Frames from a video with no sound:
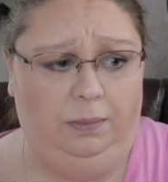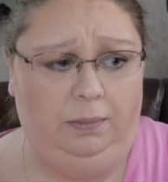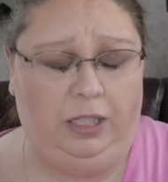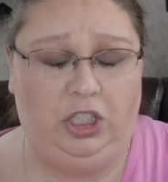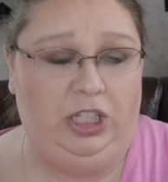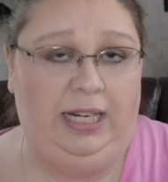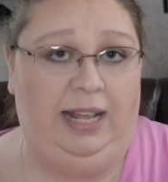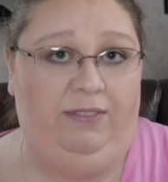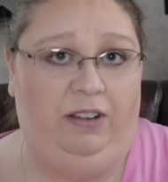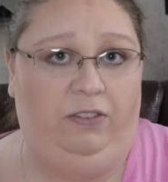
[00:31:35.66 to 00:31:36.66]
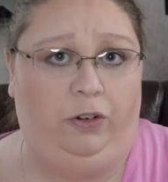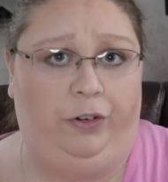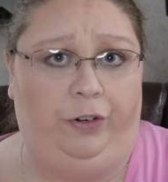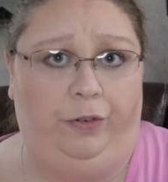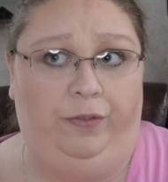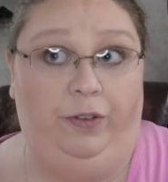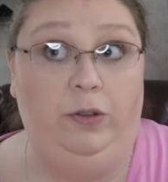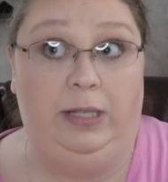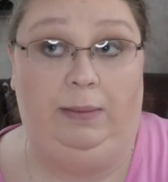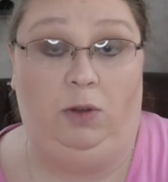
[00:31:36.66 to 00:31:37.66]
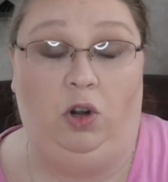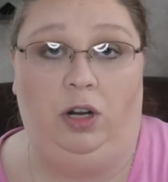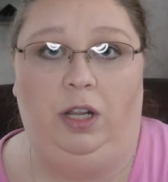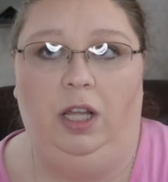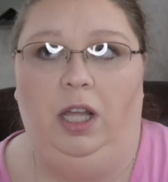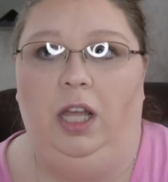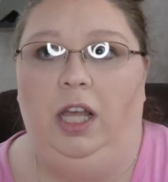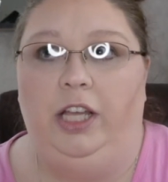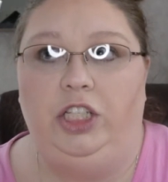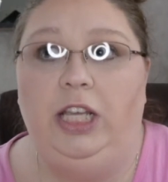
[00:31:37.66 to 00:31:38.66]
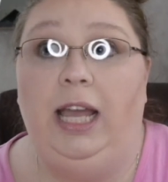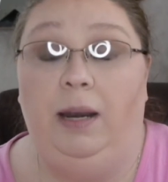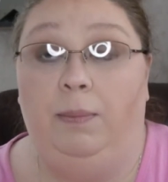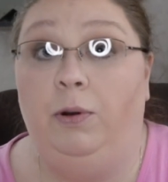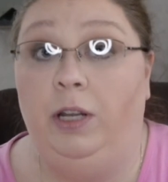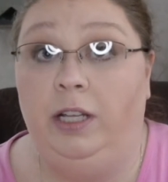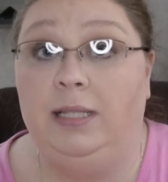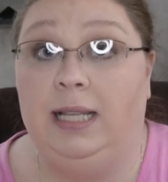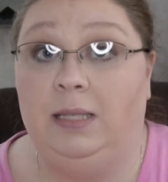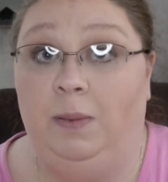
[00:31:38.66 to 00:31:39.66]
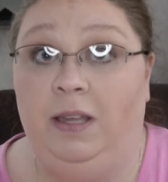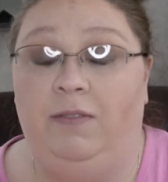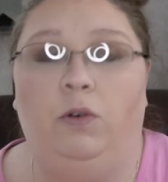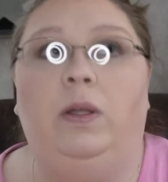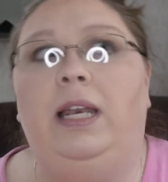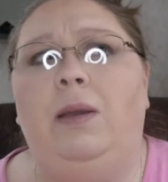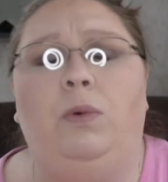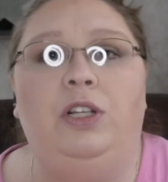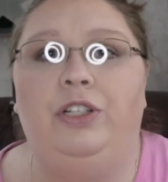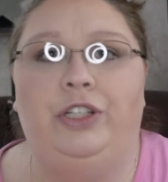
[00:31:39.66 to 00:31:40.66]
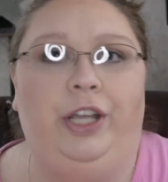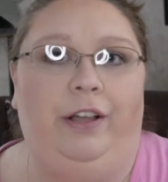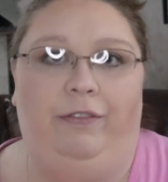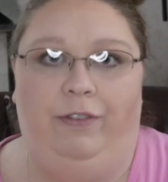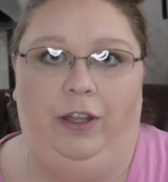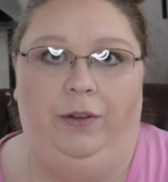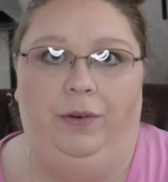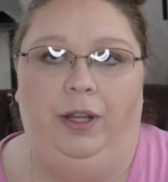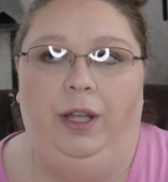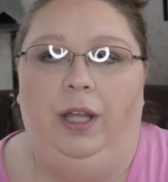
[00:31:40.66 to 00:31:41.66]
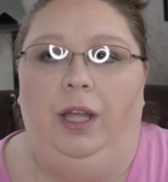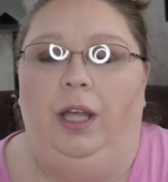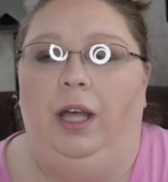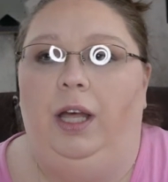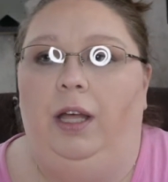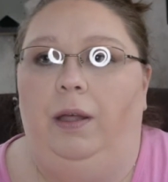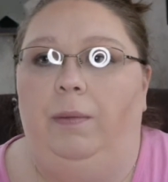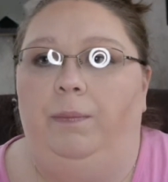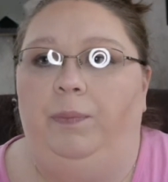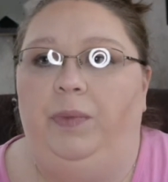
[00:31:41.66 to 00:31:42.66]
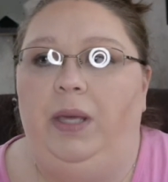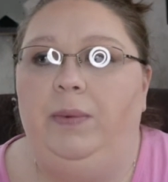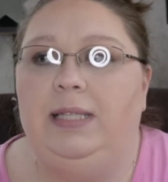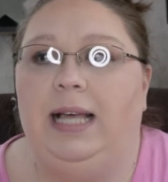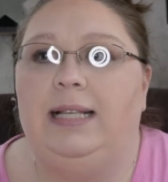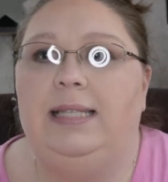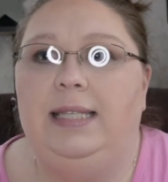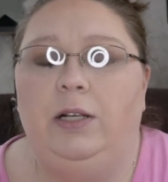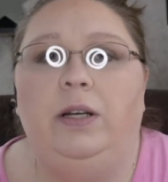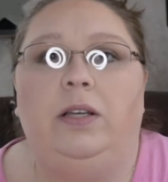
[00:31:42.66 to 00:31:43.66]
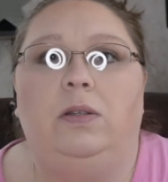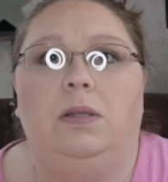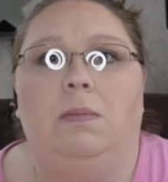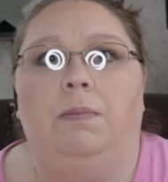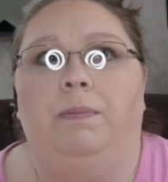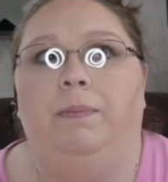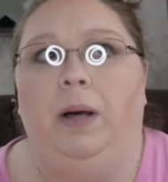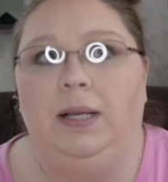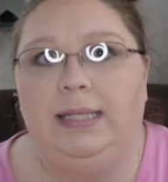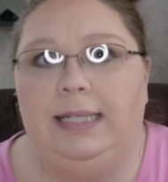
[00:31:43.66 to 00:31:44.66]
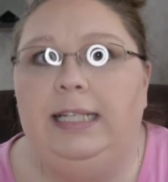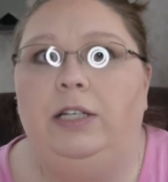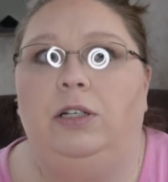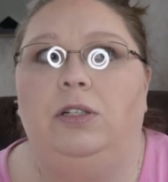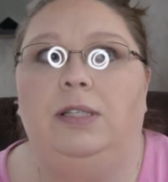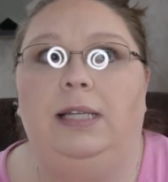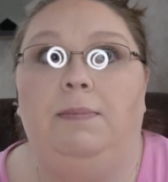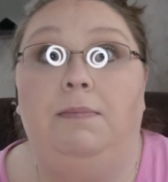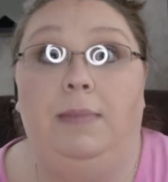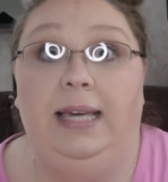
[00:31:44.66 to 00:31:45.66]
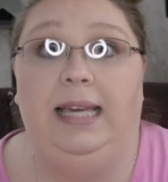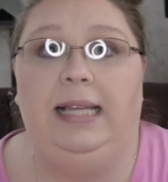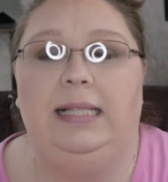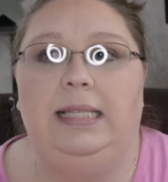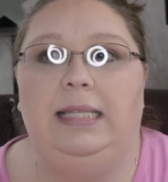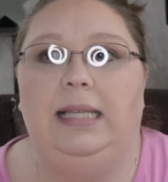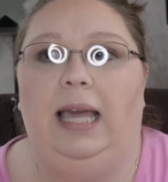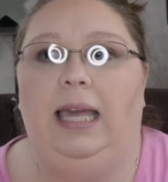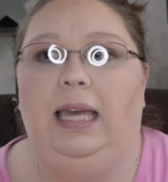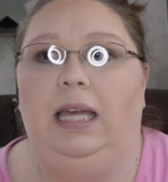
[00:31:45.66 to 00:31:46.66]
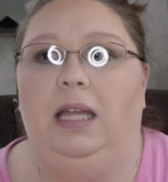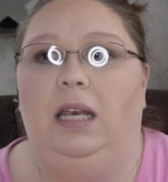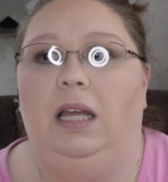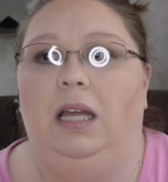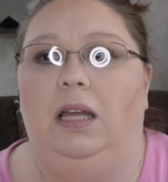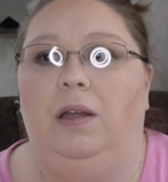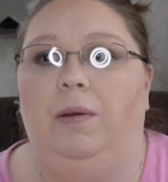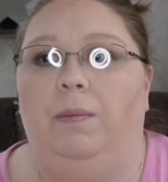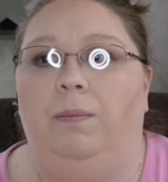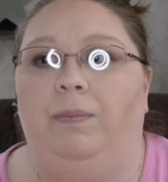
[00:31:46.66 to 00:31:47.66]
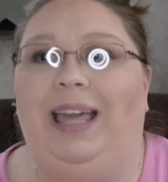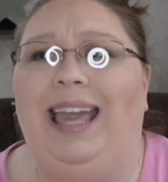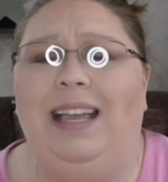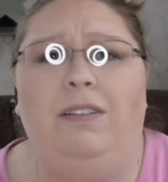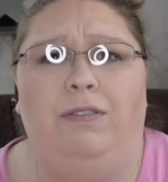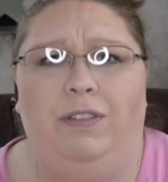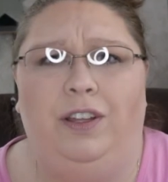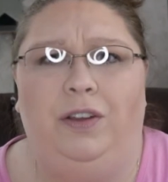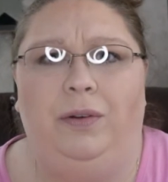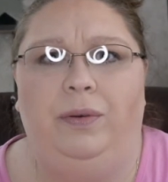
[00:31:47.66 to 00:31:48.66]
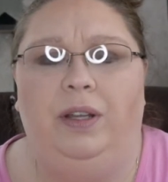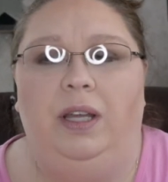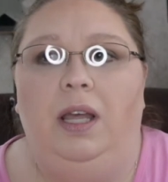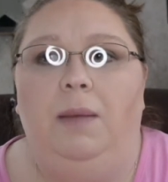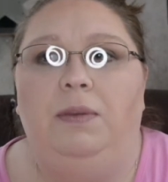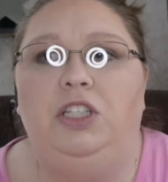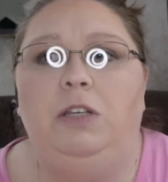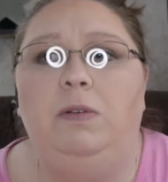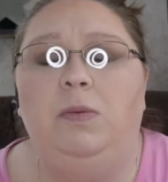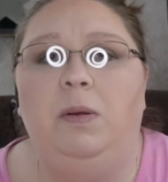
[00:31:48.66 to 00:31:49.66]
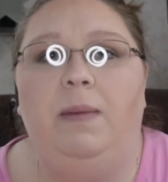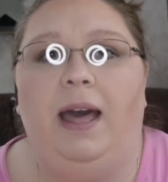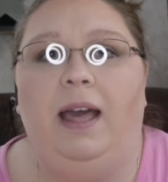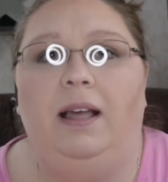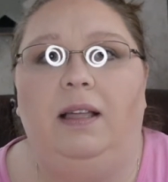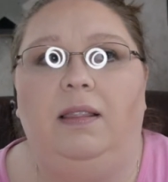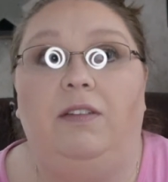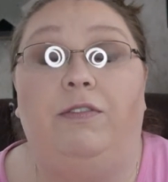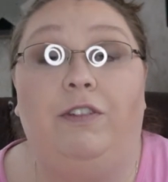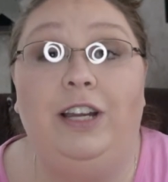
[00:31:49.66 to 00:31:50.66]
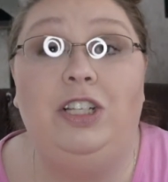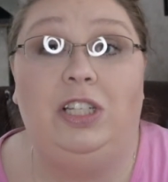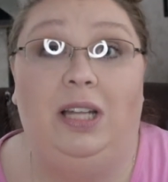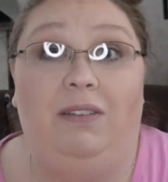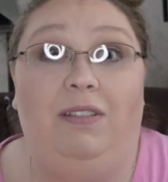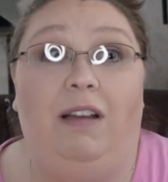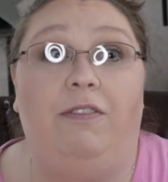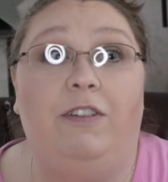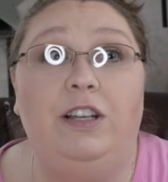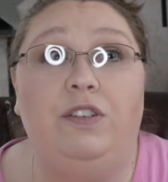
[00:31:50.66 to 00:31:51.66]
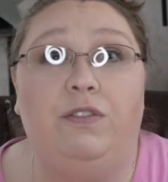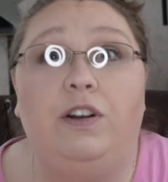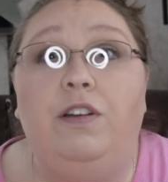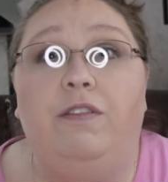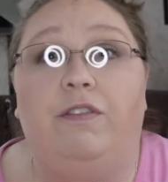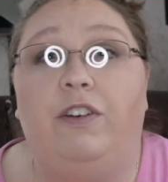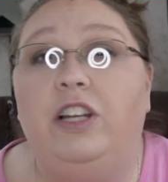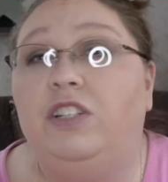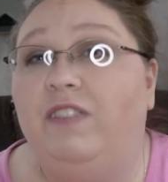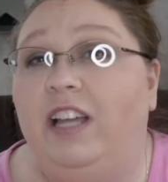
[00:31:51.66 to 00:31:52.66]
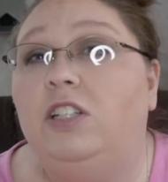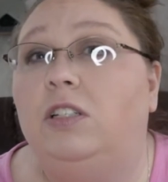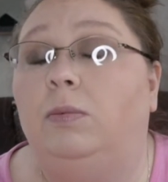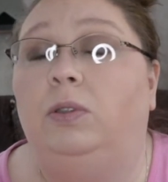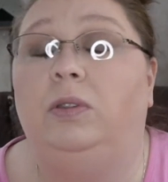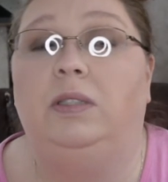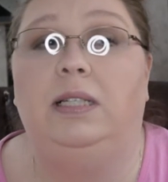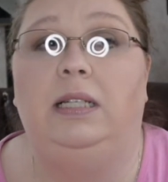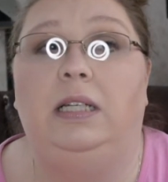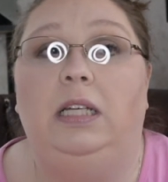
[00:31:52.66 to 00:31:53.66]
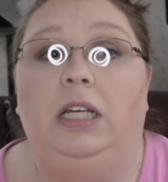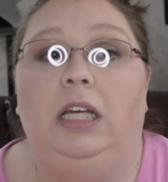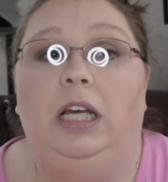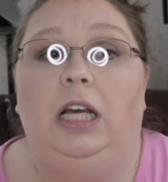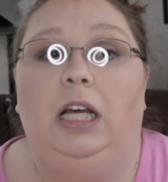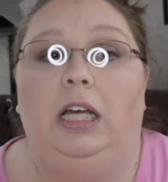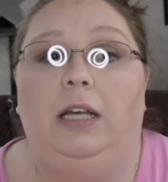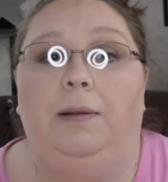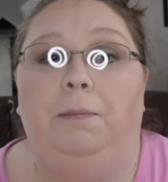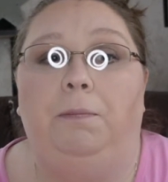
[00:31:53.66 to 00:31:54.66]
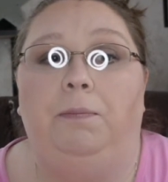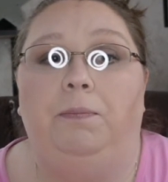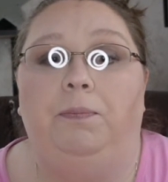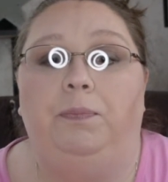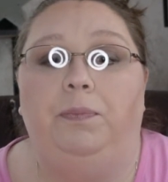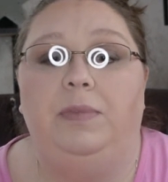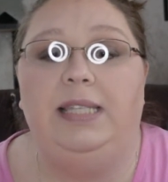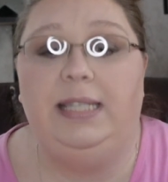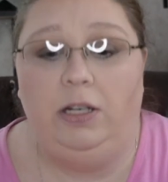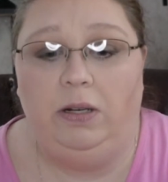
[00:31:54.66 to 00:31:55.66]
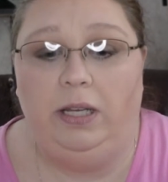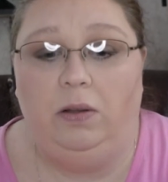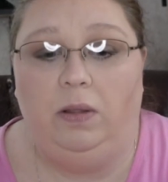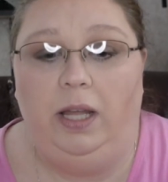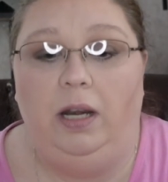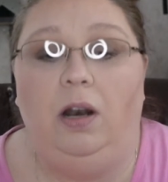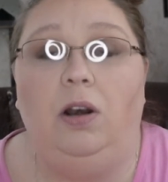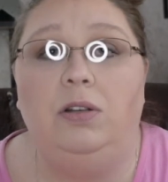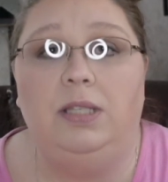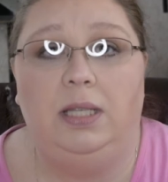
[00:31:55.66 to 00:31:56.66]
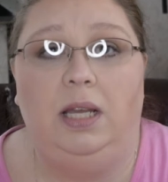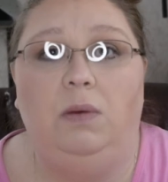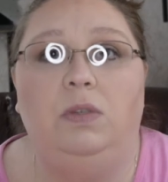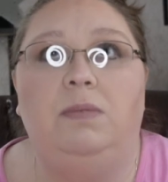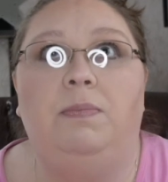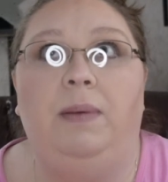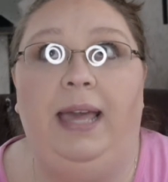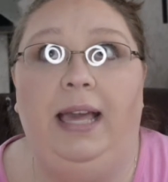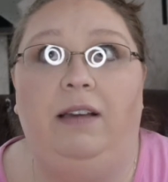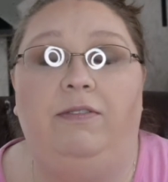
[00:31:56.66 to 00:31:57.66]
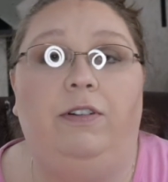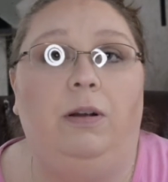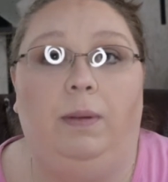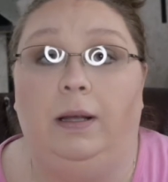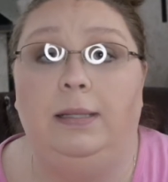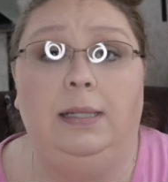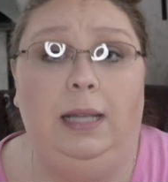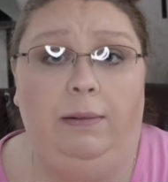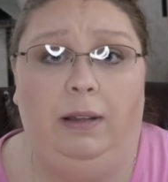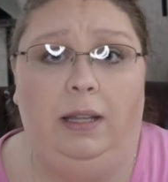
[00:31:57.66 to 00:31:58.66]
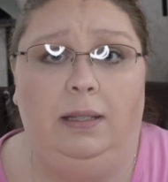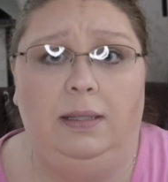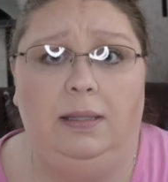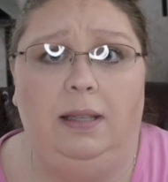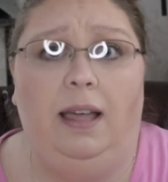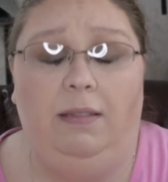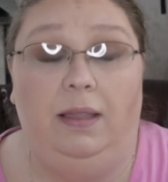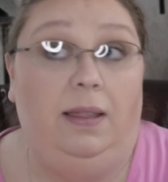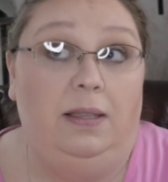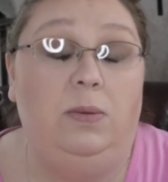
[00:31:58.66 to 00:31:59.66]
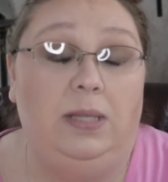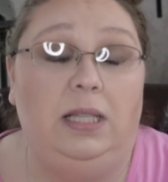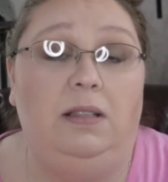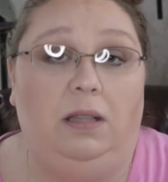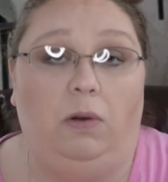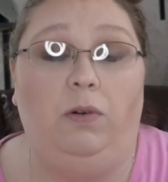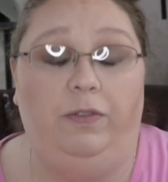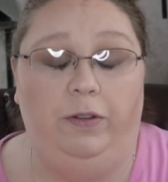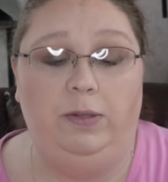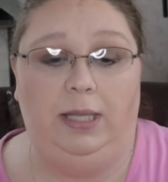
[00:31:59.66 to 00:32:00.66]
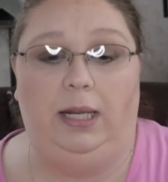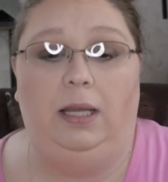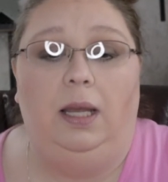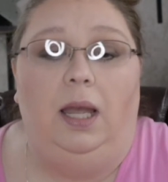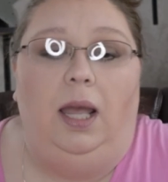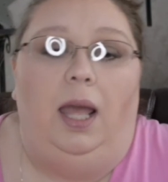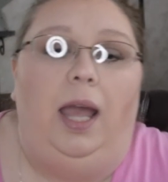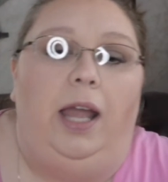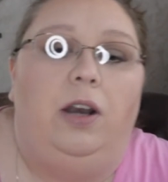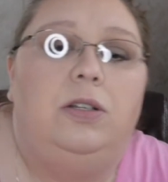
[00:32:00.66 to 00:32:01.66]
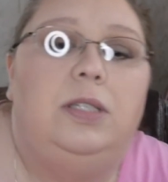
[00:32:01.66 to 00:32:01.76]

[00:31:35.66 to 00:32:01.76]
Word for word: because she didn't have enough on her food stamp card. And she had a pretty good sized baggie full, and it wasn't junk food. Um, it was like cereals and boxed dinners and meats and um, canned food. But she was putting back the fresh stuff, like fresh fruit and fresh vegetables and um, cereal and her son was begging for a box of donuts. Now this was at the local food city. And her